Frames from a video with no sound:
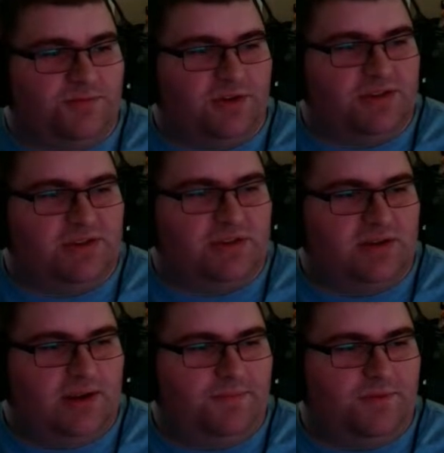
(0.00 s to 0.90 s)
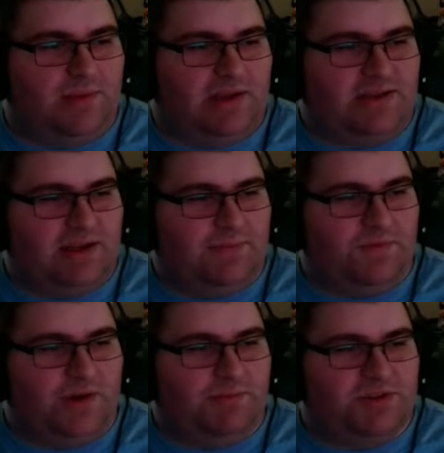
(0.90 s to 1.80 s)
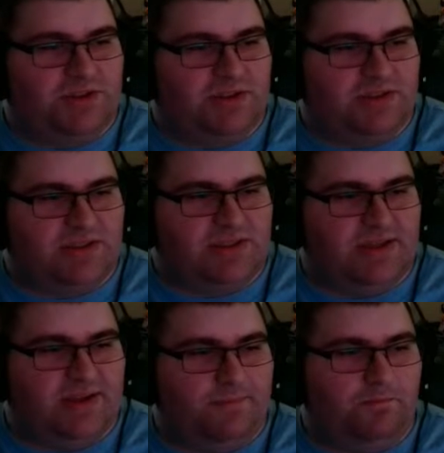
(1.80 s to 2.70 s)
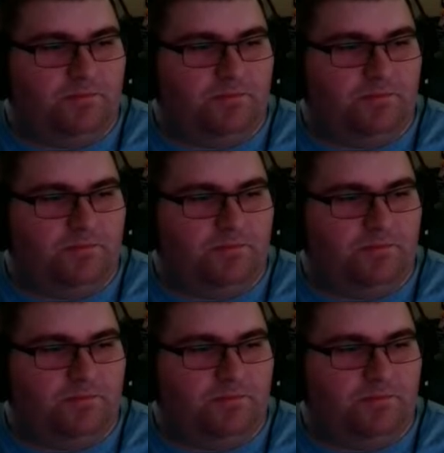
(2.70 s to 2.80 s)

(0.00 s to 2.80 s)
runs still up from that time frame, which is good to see.